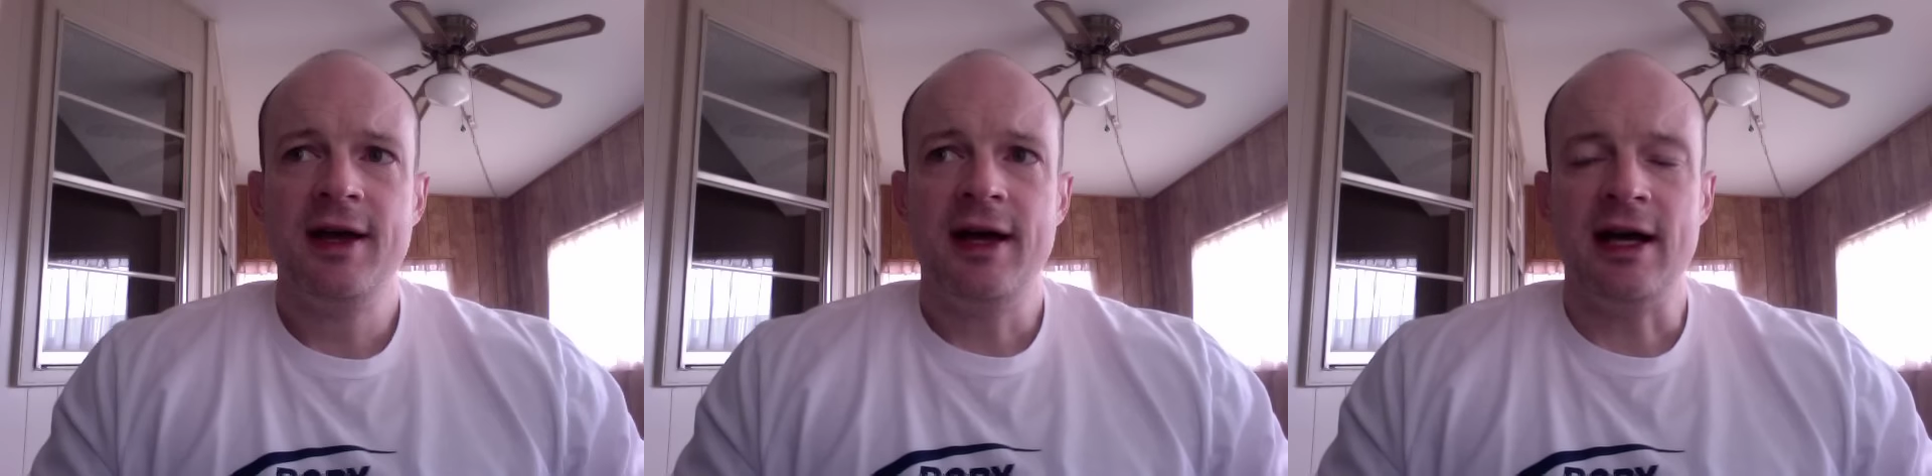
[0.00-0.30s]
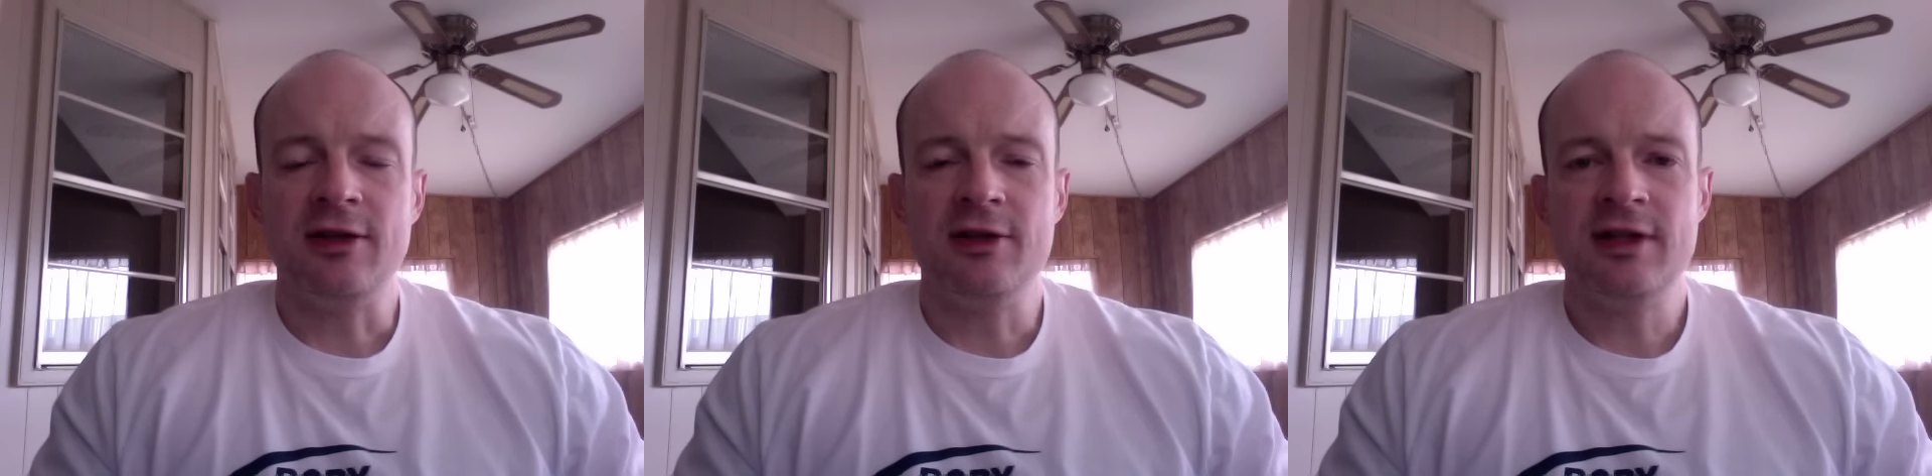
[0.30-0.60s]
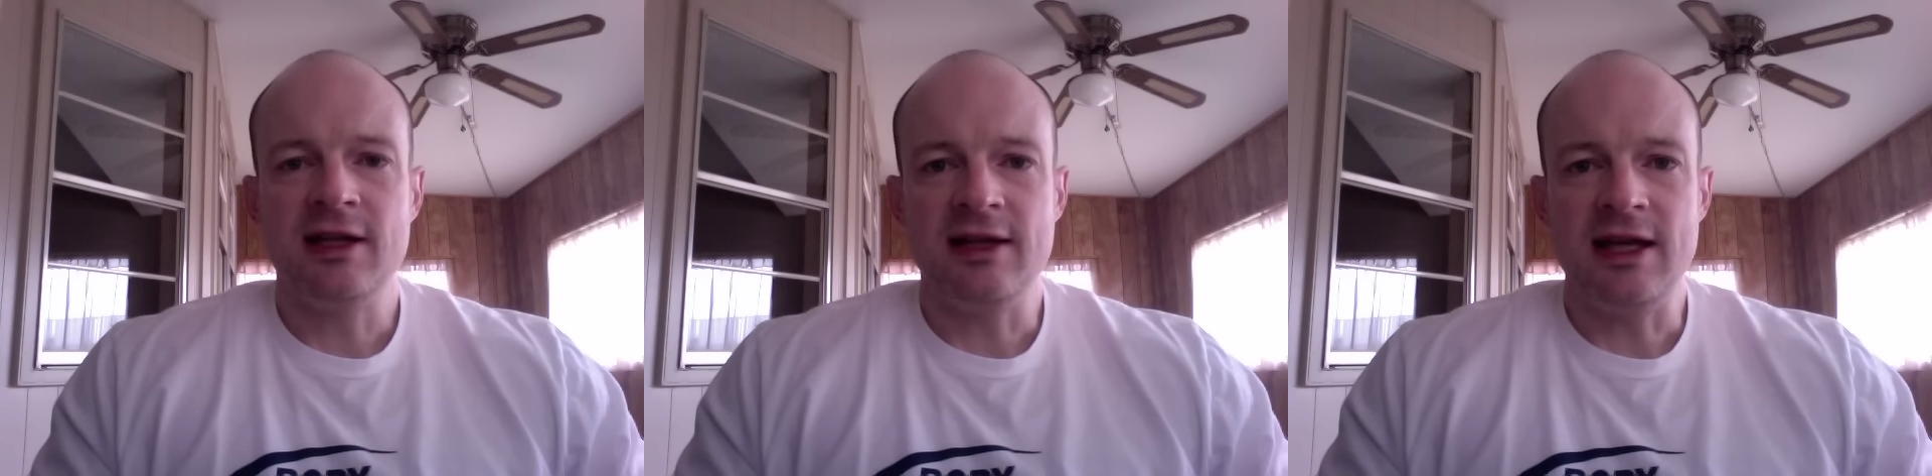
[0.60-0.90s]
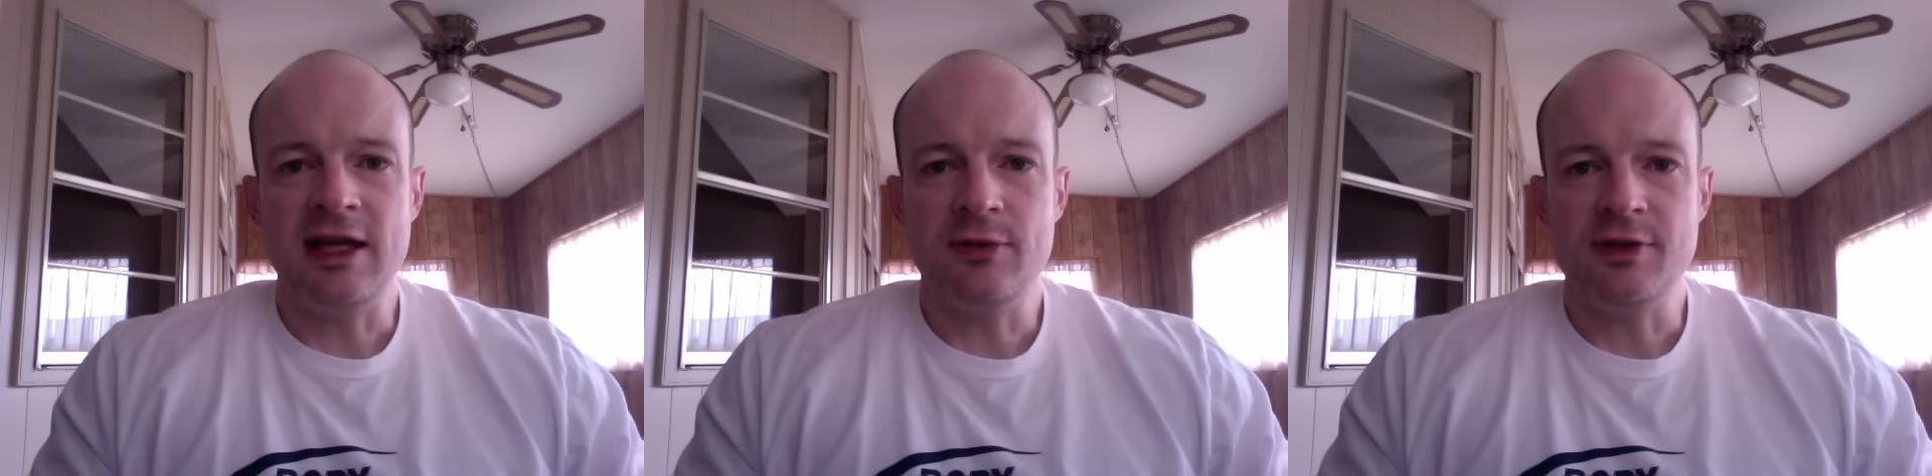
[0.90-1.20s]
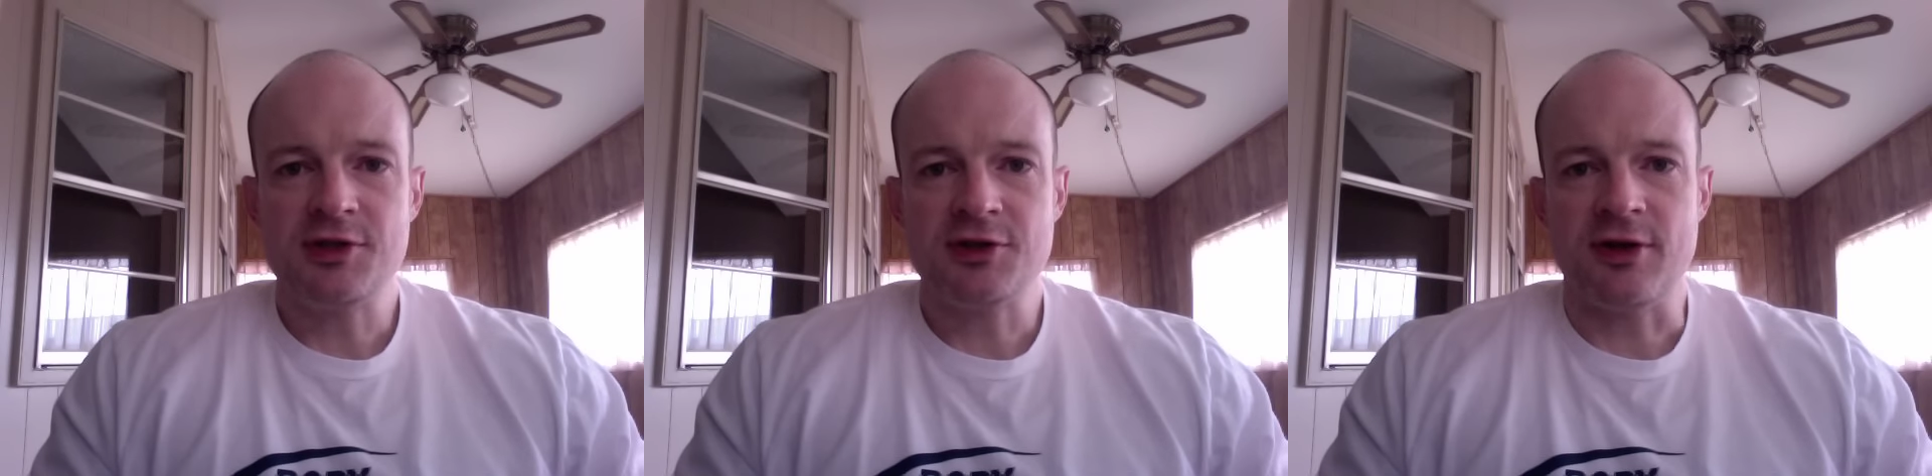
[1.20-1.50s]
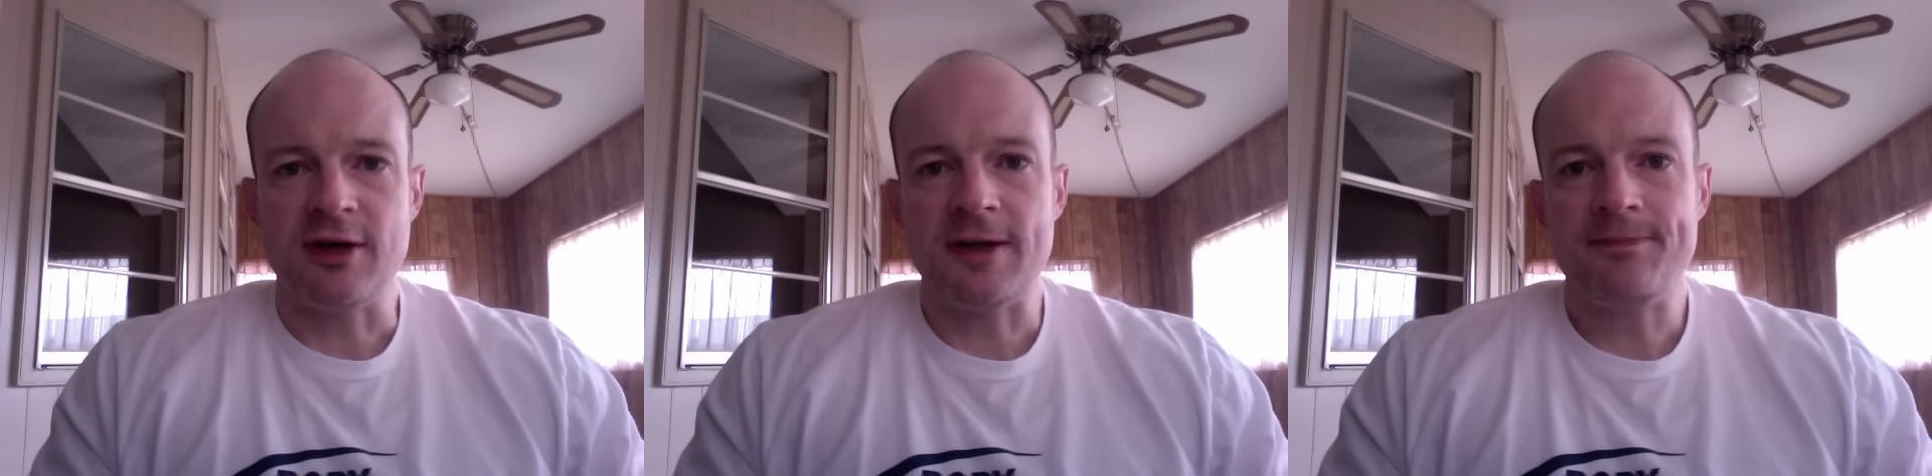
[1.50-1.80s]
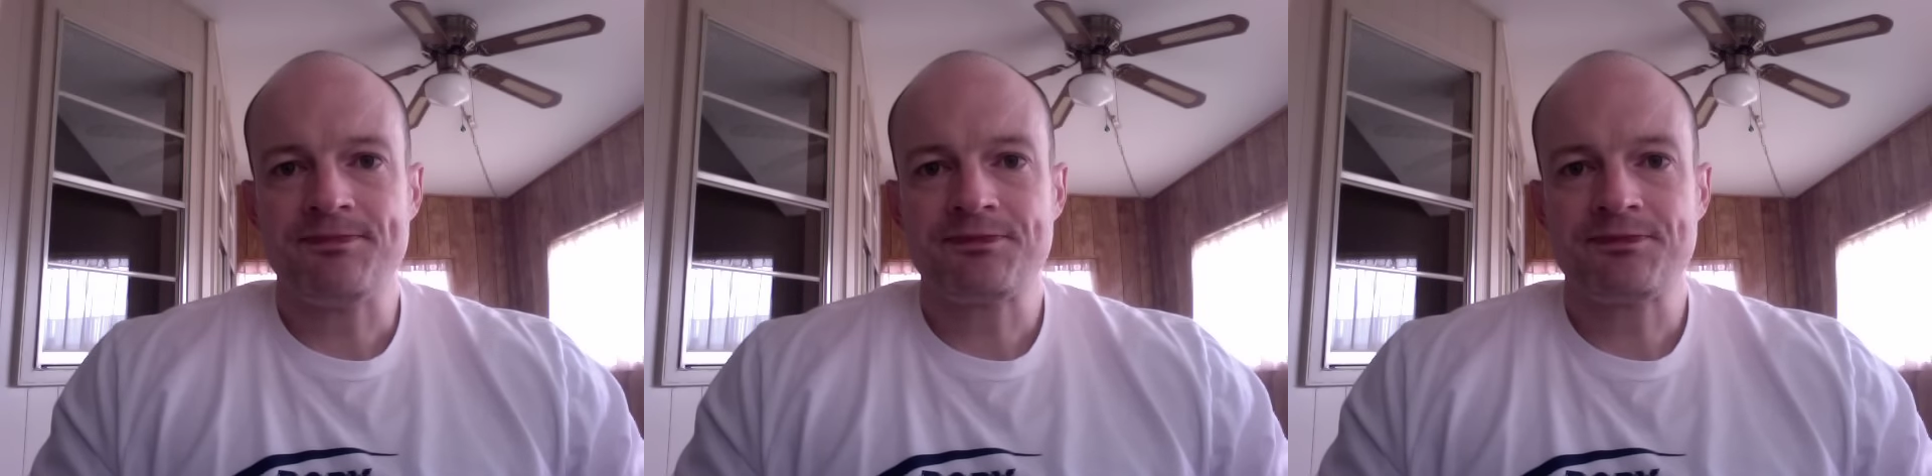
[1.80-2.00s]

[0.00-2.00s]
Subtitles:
I looked at a language chart